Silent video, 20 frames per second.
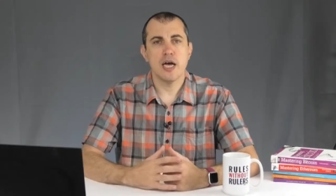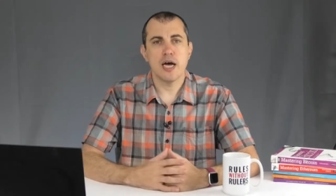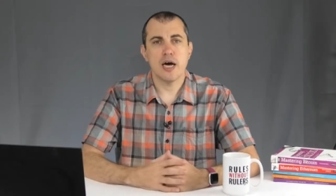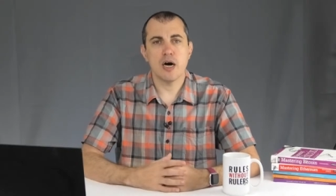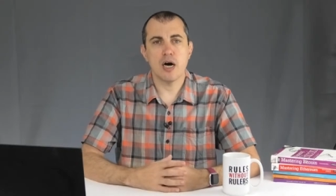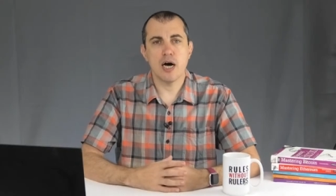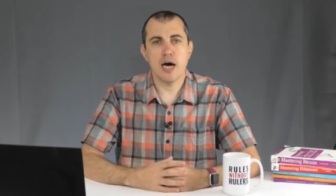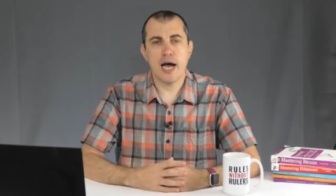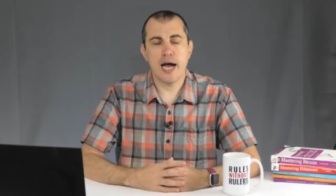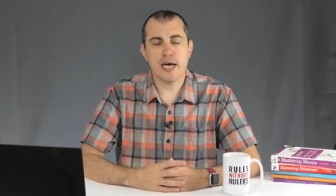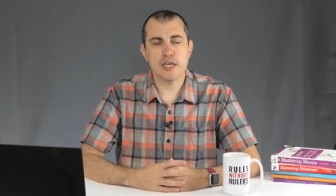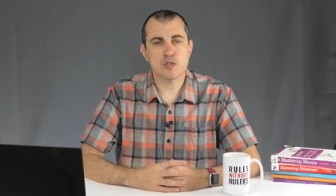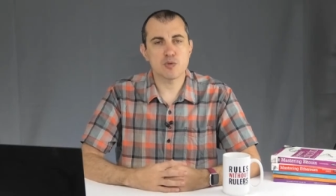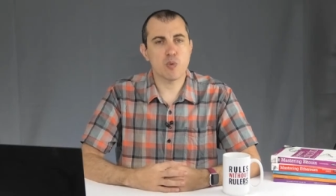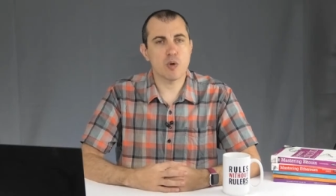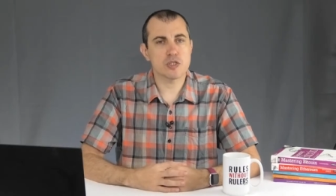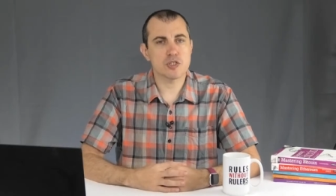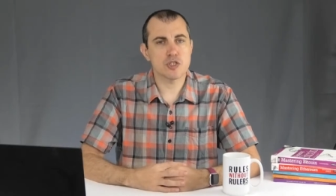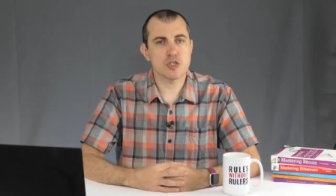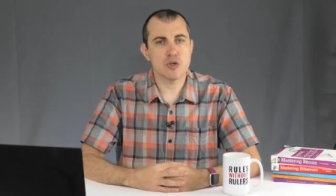as
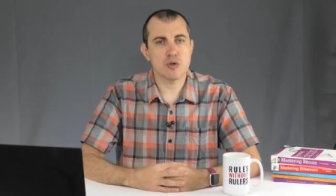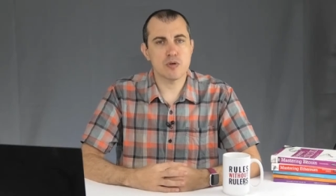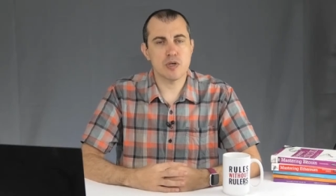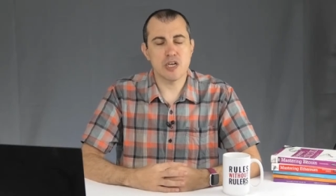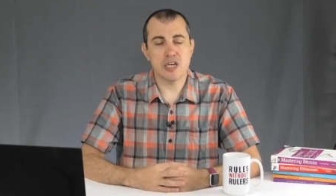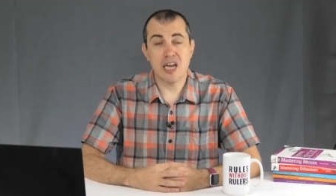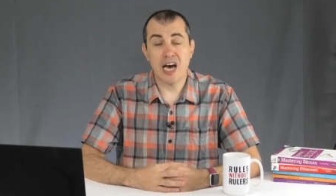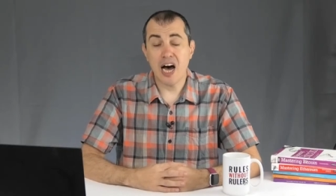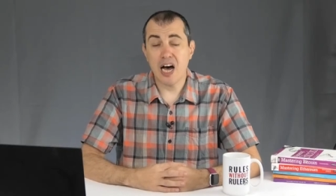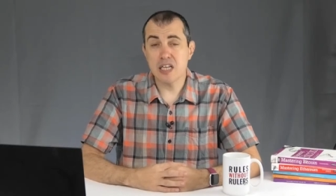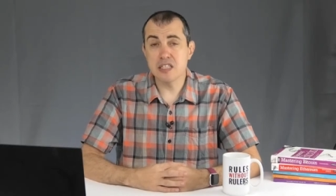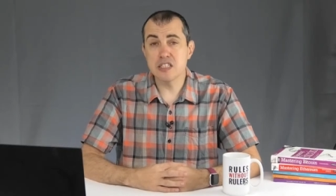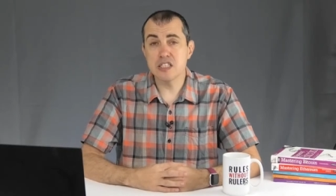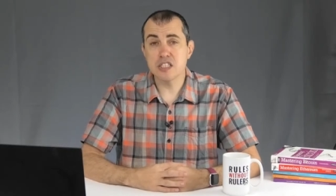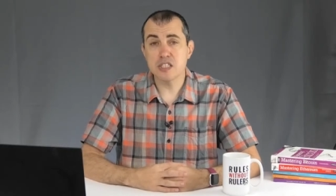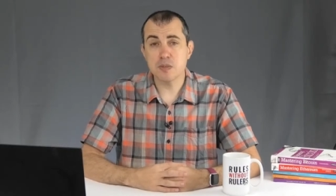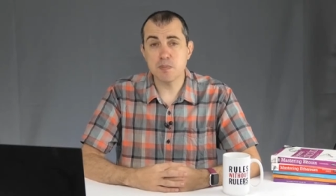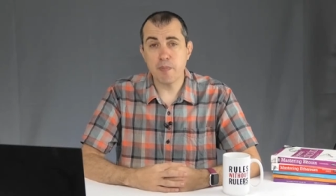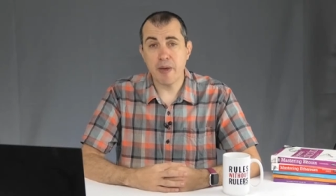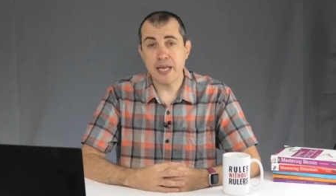what's known an
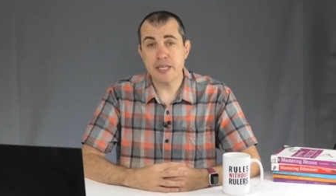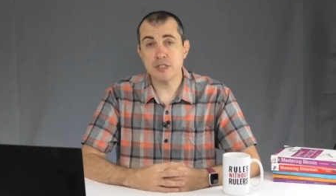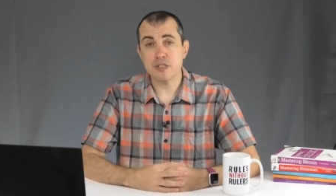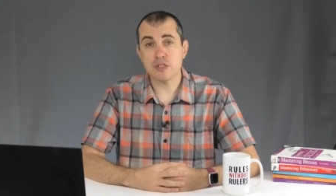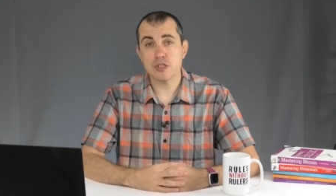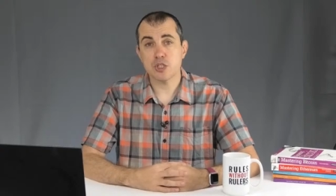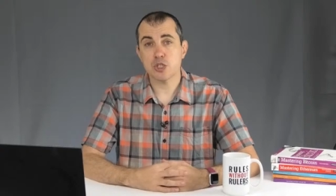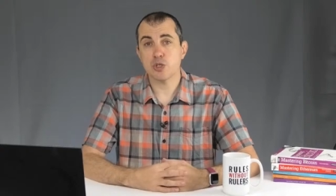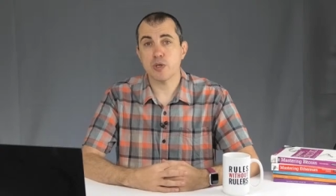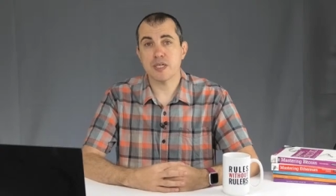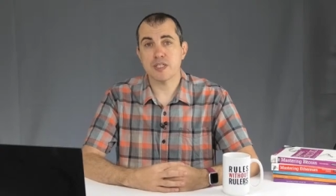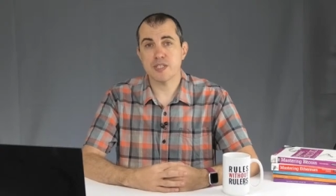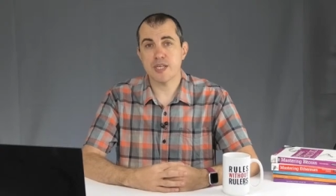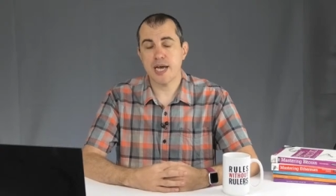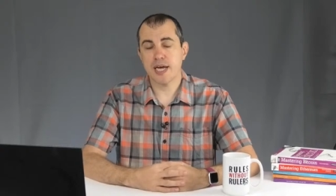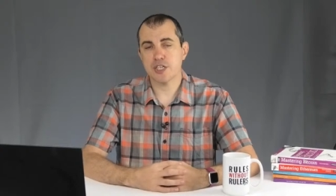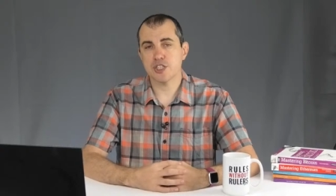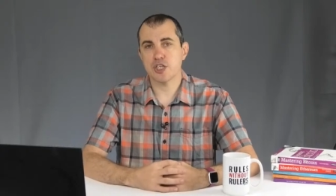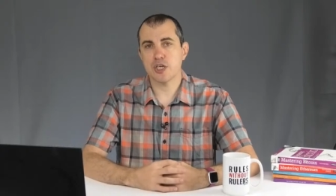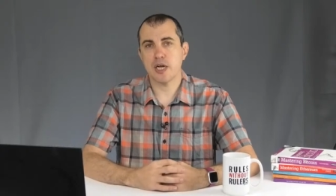unspent
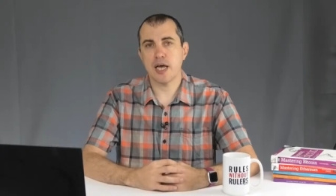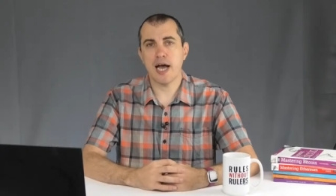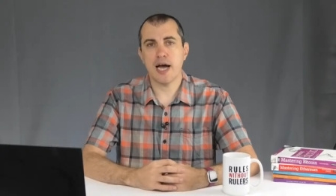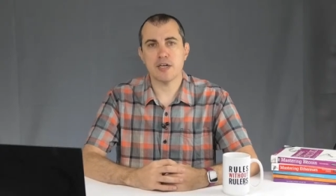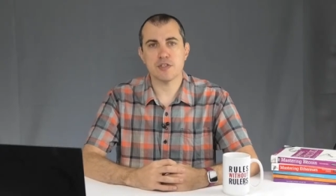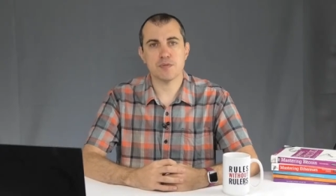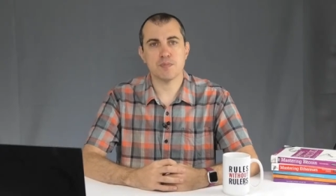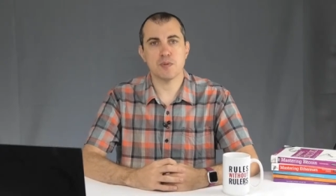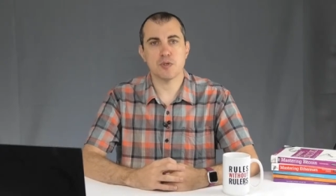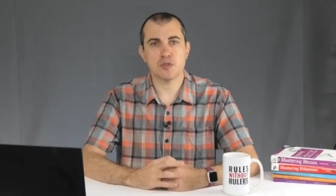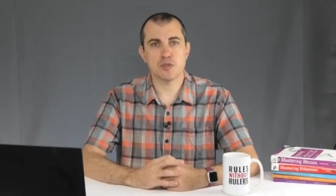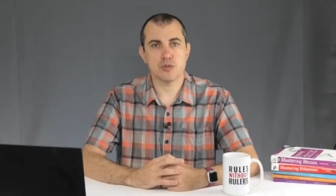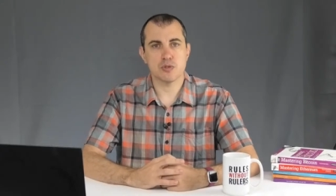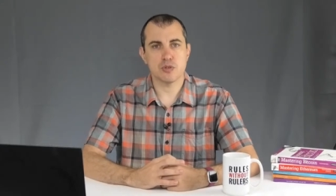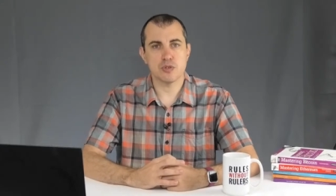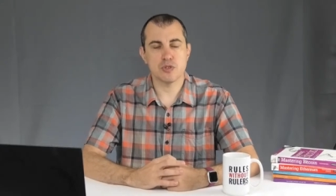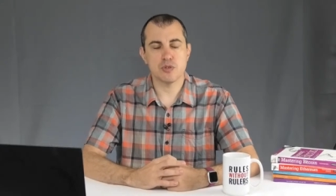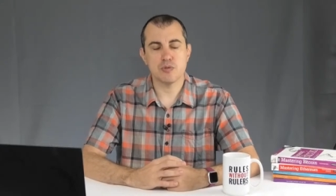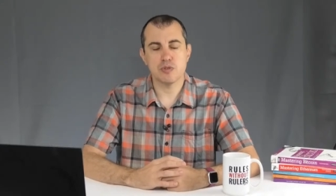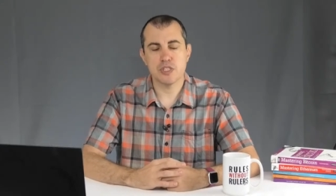transaction output, or
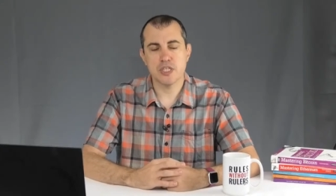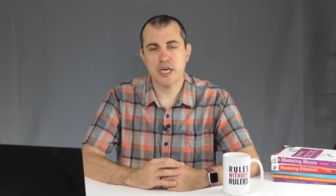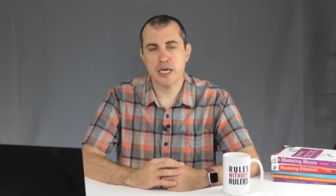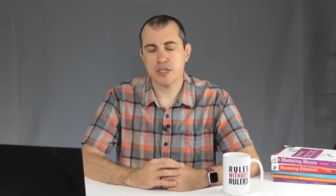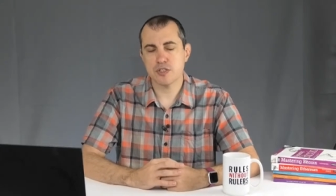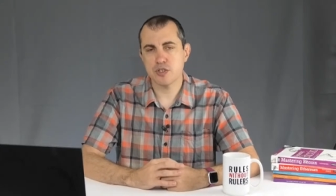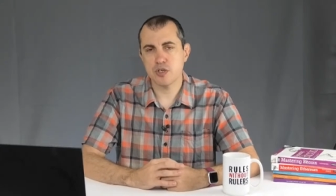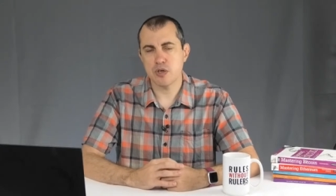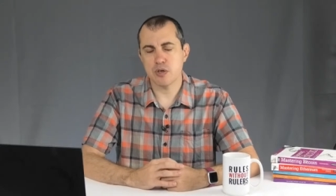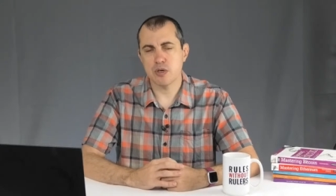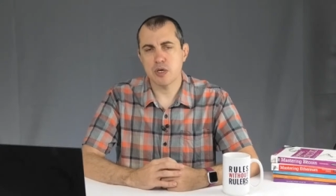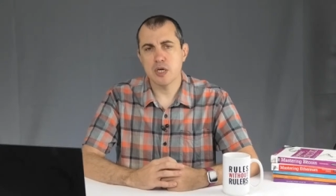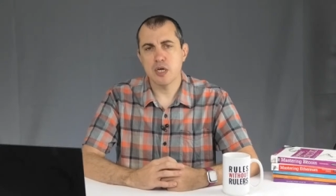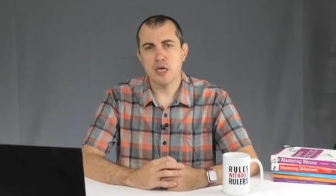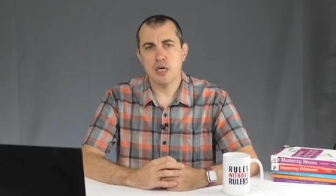UTXO.